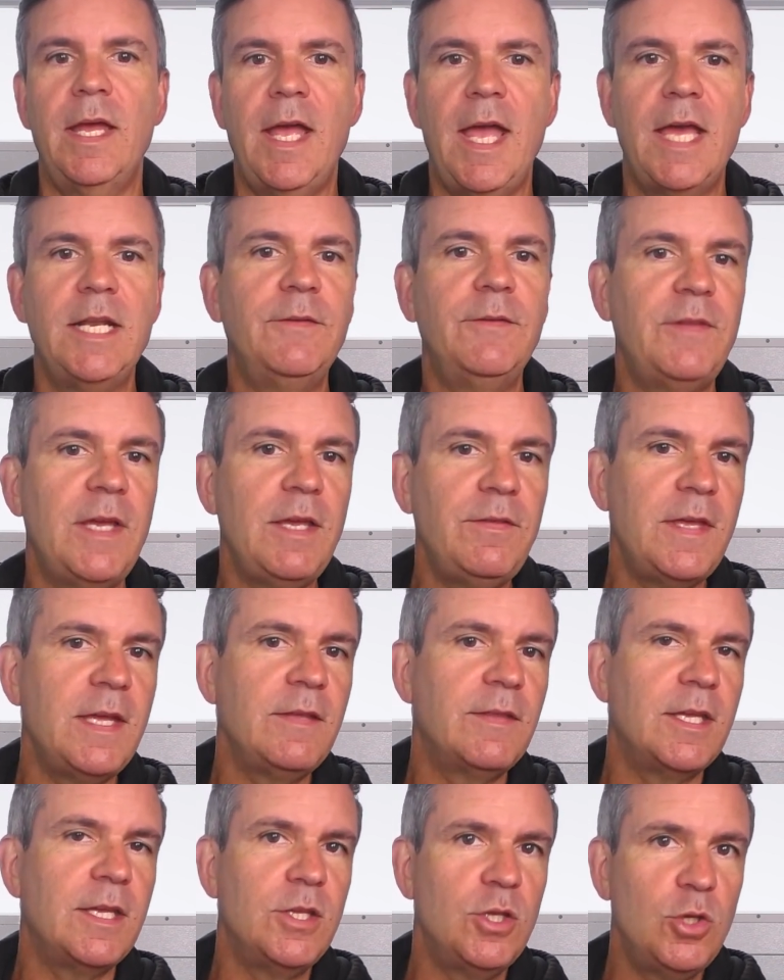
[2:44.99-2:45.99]
And if they think
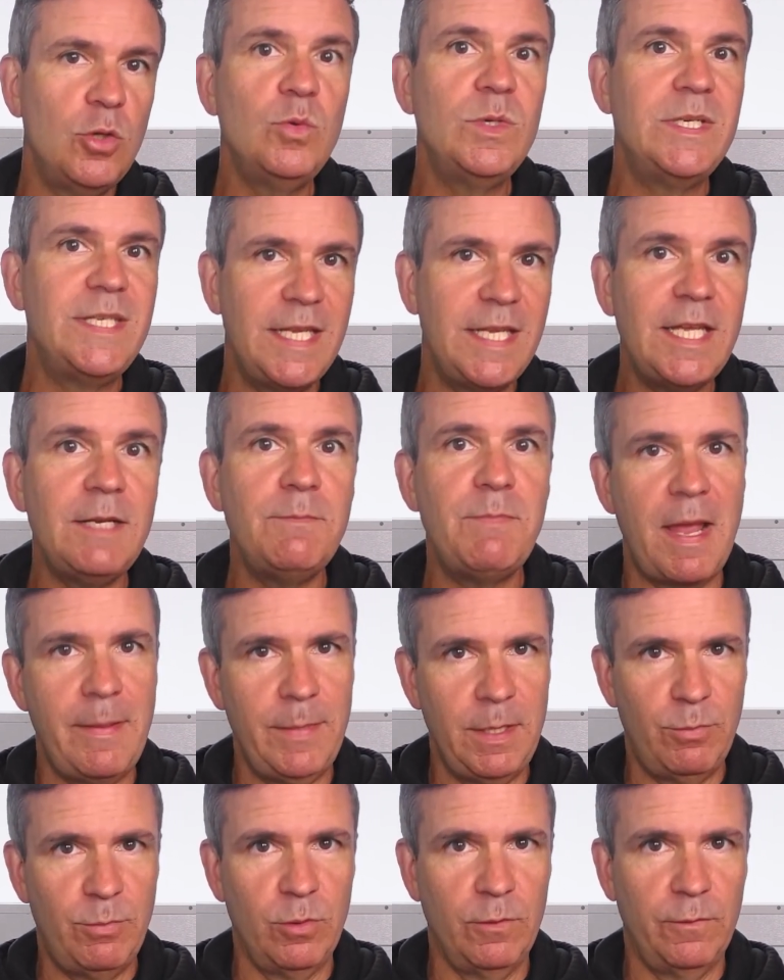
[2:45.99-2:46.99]
that you did
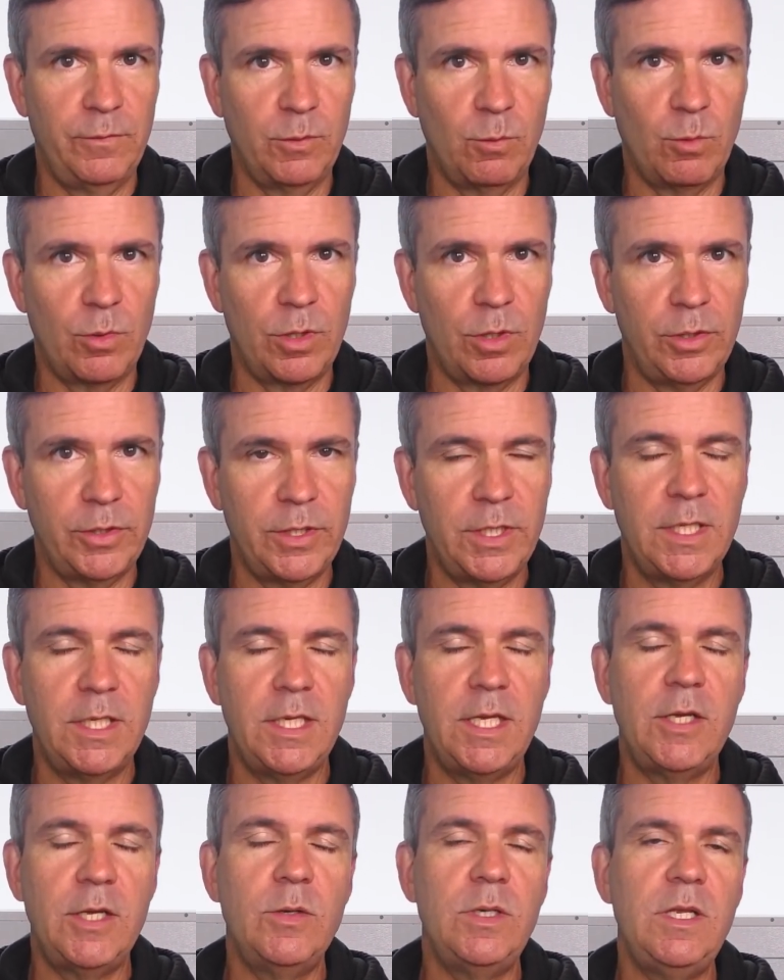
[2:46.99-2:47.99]
baby-proof the world,
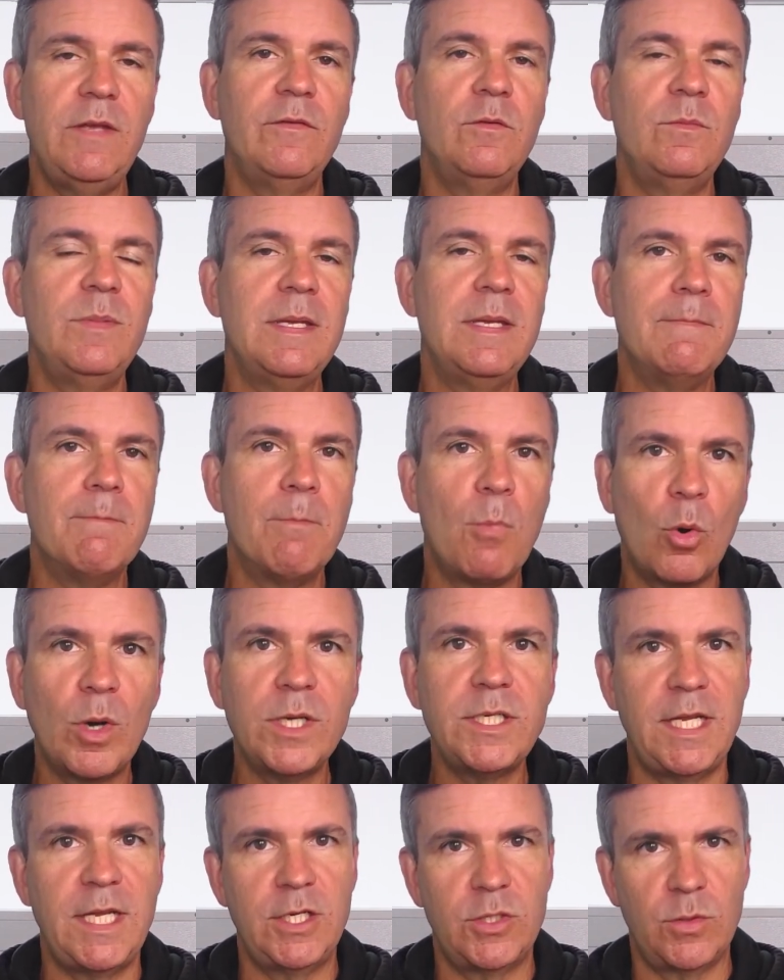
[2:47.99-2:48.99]
it could even be more
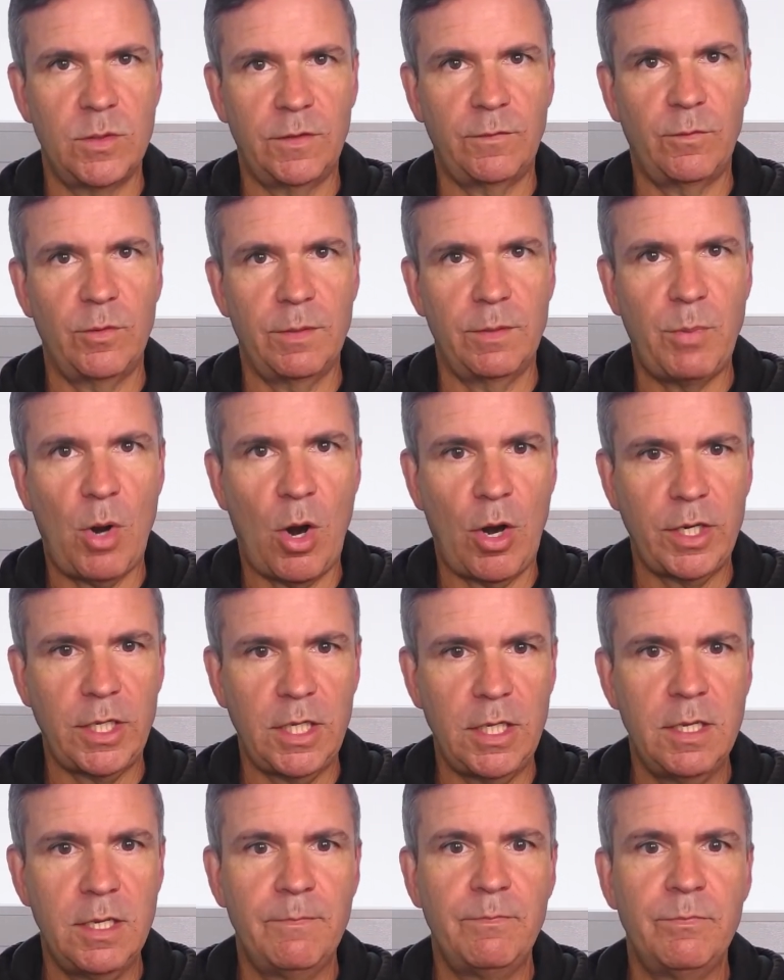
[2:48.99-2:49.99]
dangerous for the
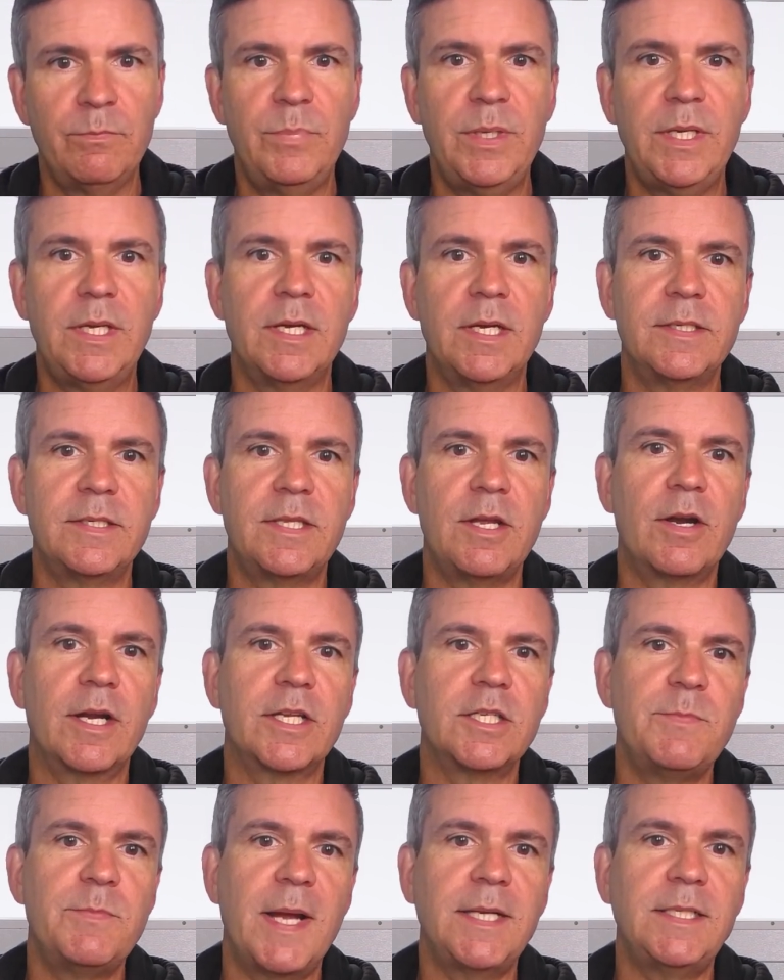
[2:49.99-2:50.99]
party because they're
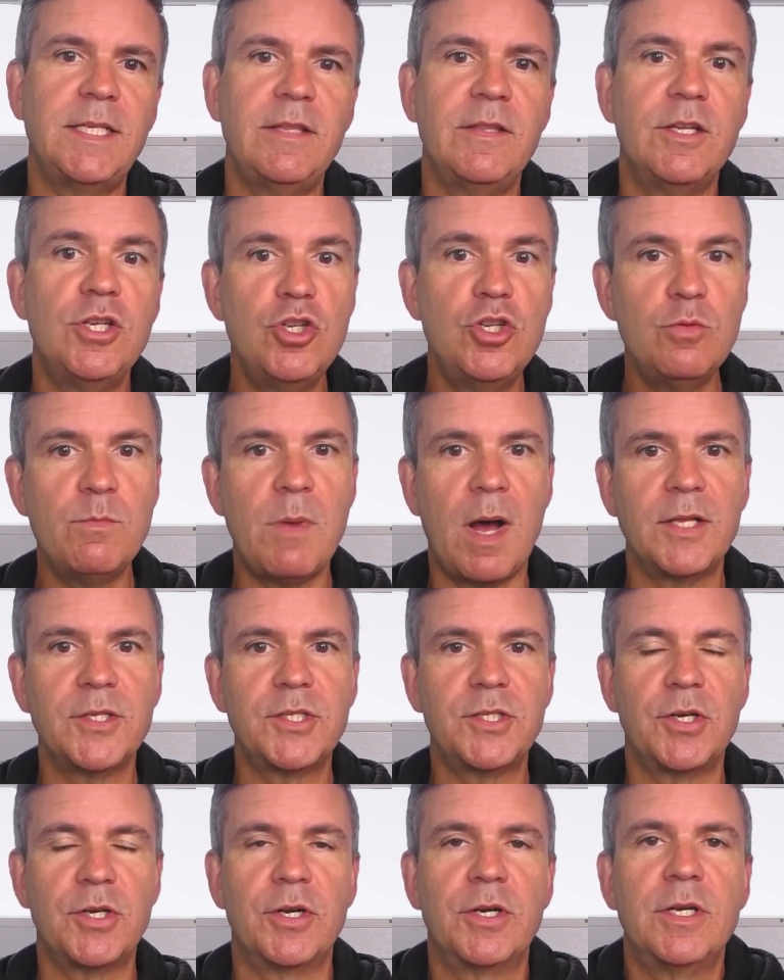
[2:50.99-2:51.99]
expecting the new
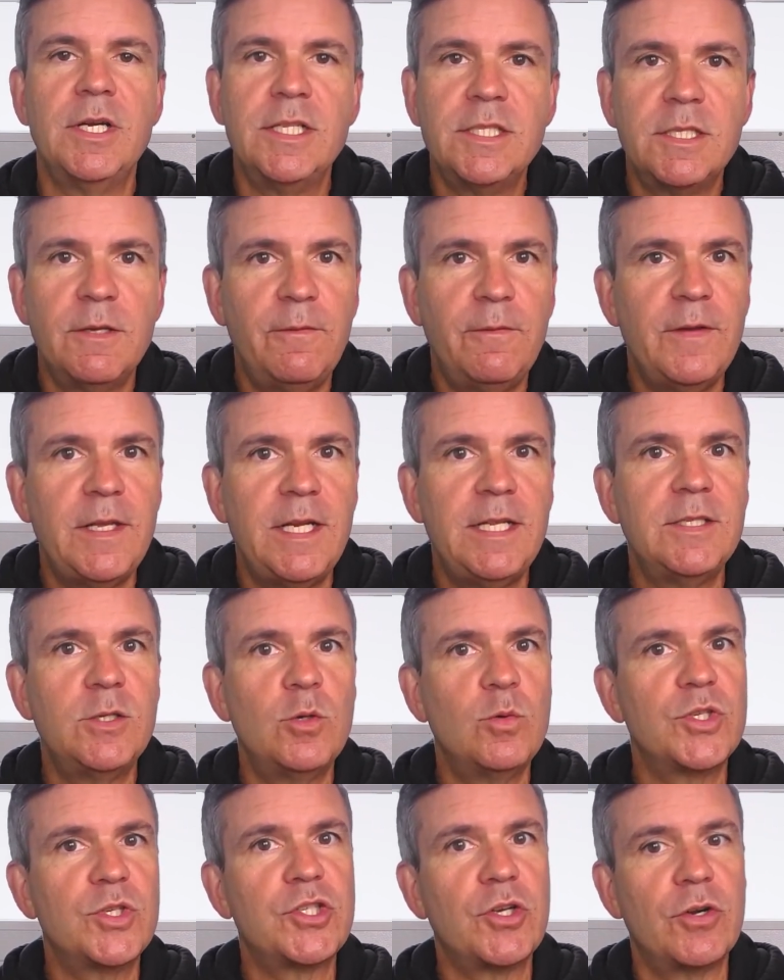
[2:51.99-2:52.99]
monster to fit
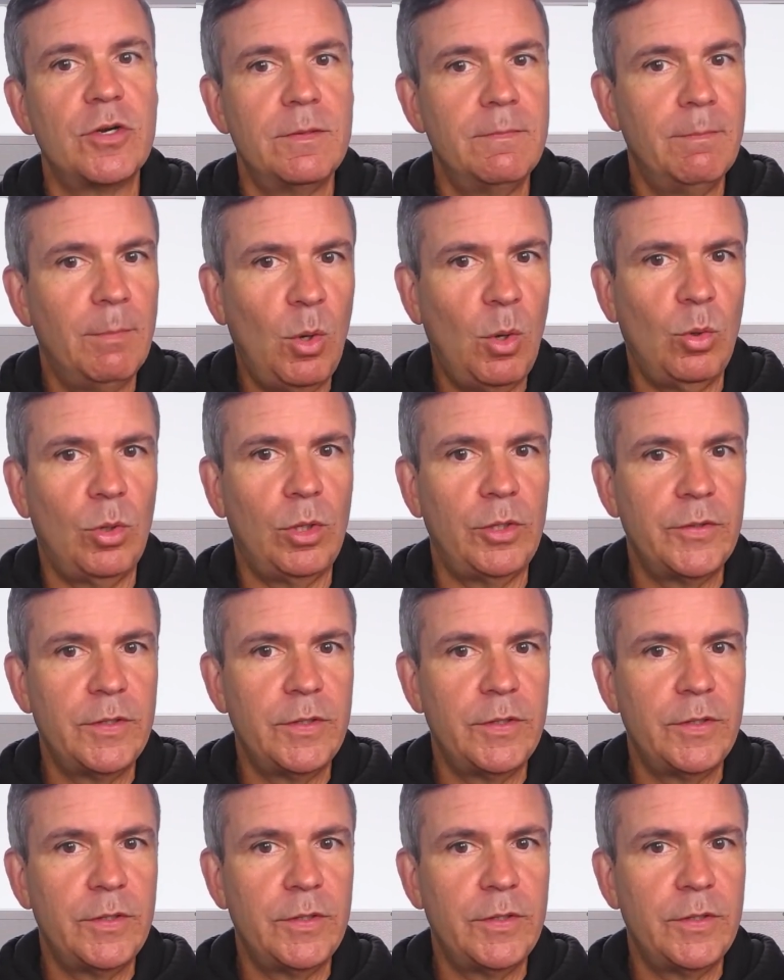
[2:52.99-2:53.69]
into a certain mold.